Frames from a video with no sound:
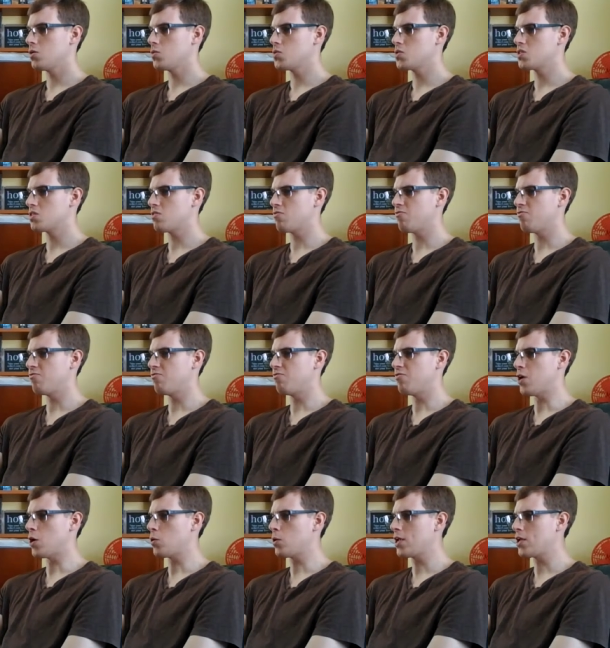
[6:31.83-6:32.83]
It was
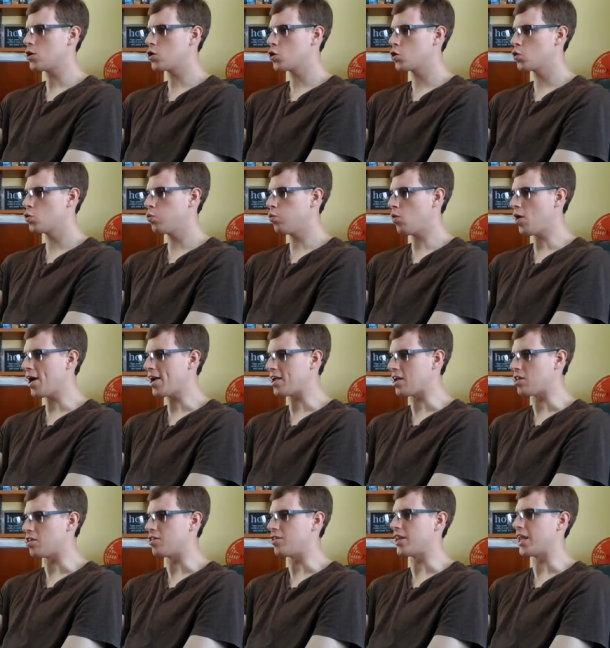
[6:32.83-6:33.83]
very
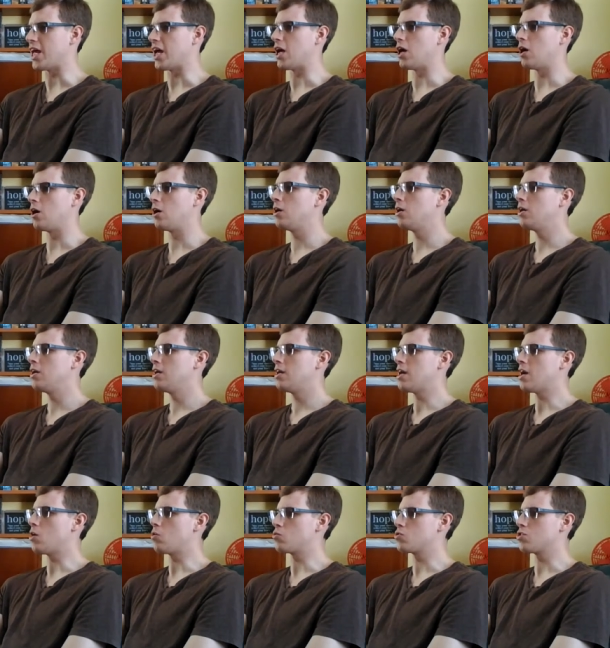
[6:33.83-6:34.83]
quiet there,
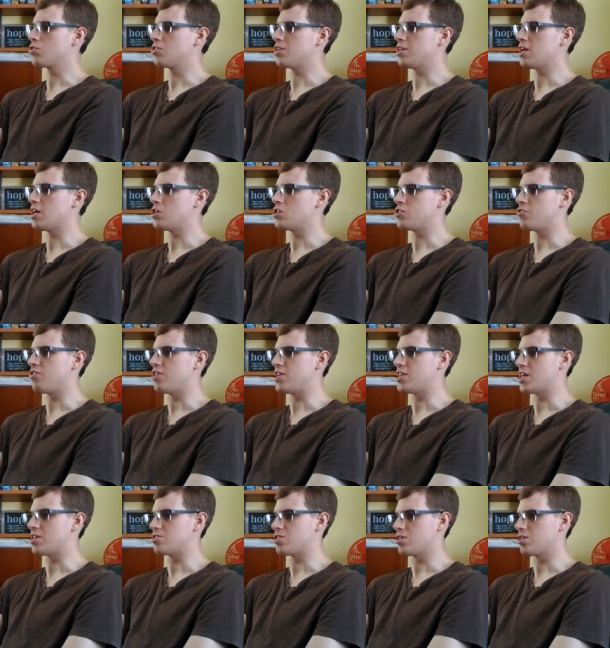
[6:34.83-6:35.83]
out on the edge of the
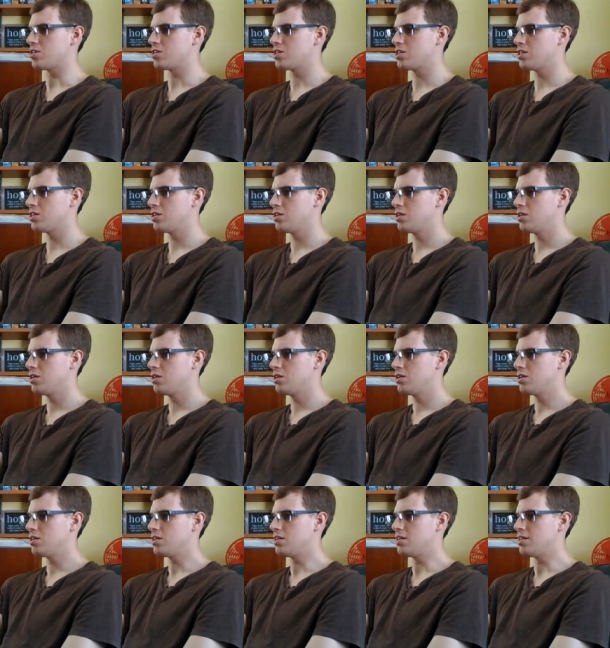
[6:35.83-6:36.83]
desert.
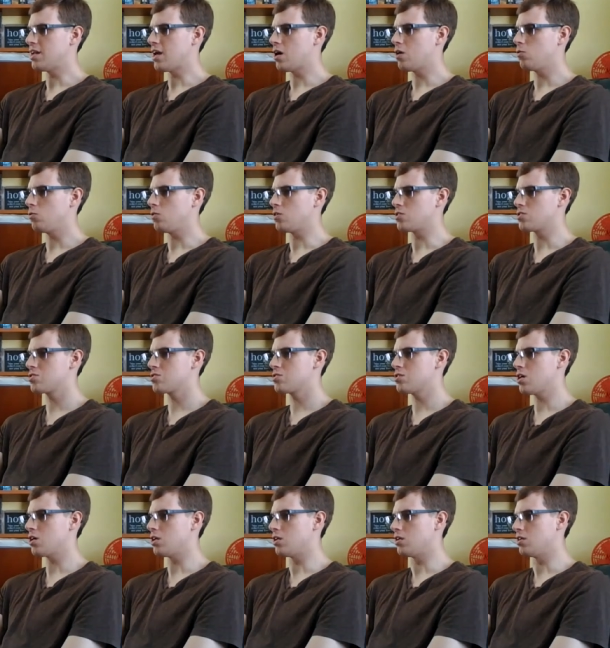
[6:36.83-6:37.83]
Now the
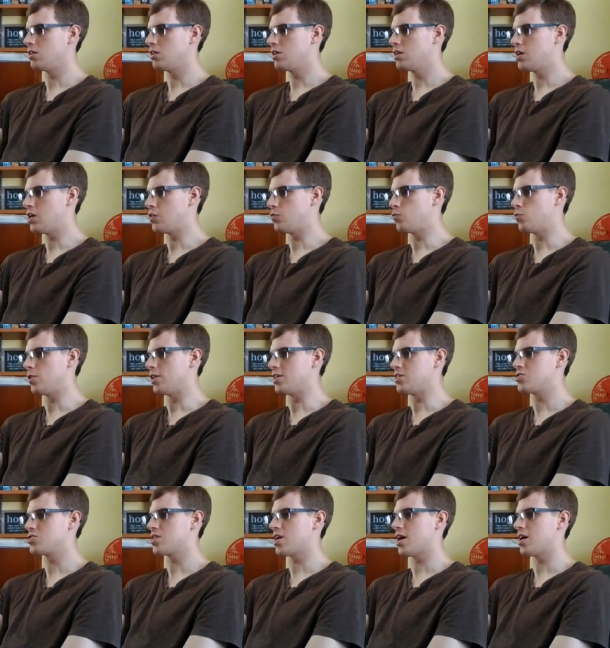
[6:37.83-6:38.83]
sun had really
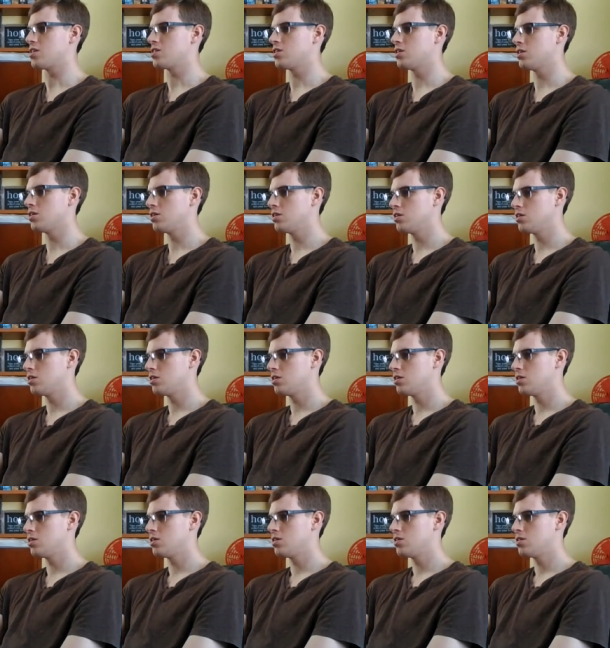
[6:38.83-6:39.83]
set.
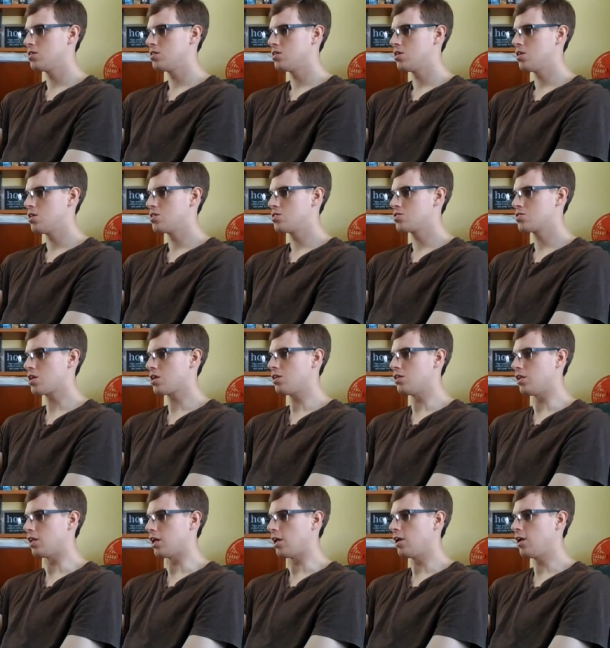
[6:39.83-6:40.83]

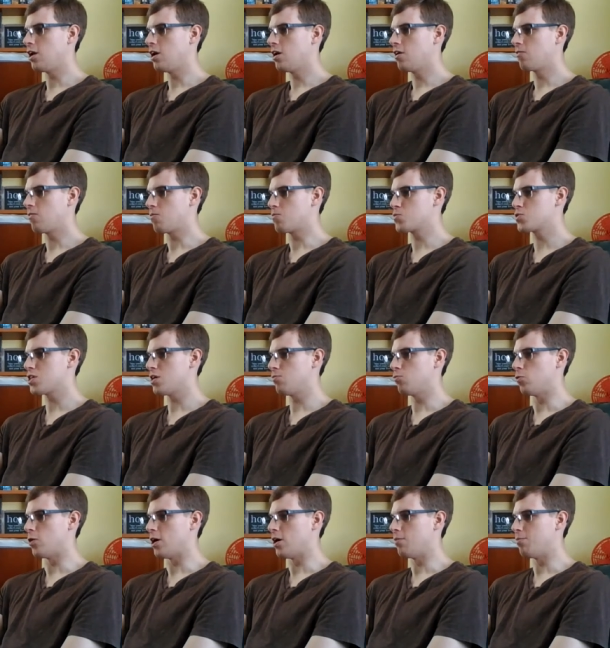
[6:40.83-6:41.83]
Suddenly, from
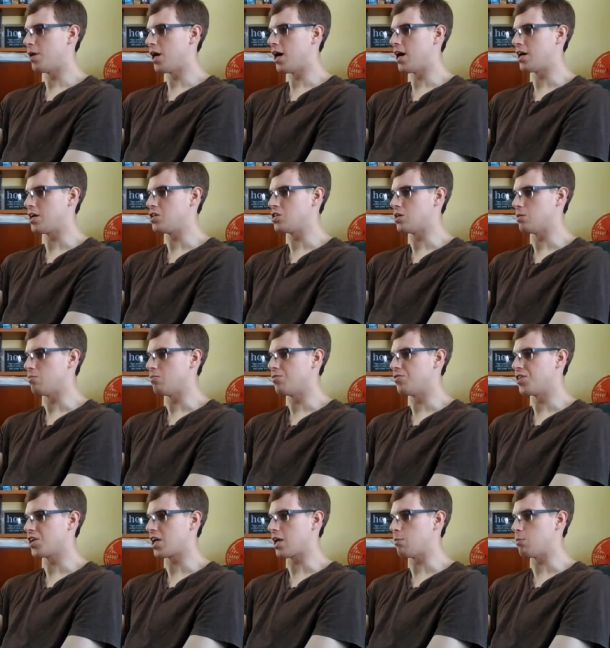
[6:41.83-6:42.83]
somewhere behind him,
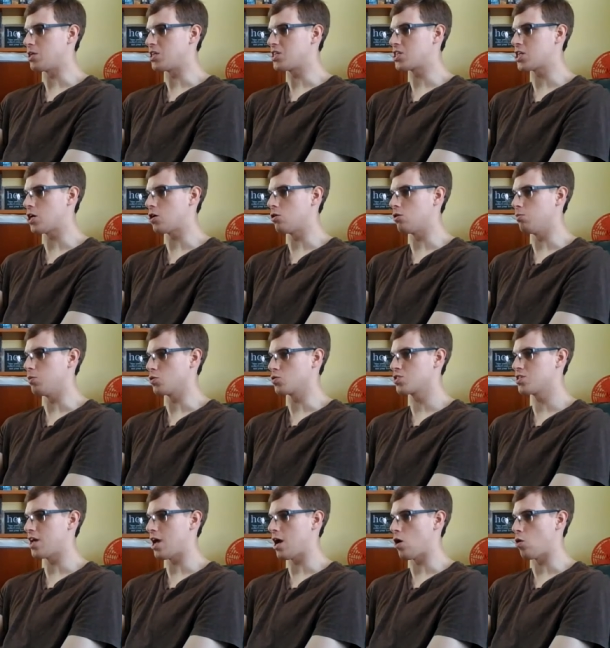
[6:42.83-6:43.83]
there came a terrible
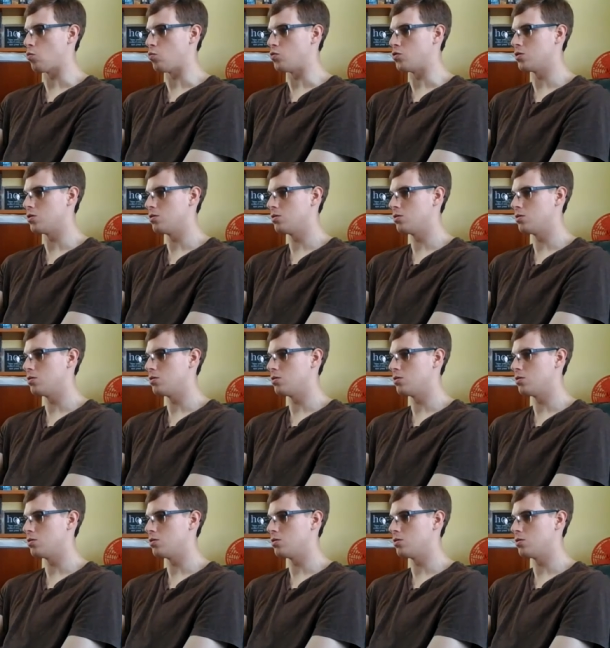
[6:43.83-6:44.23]
sound.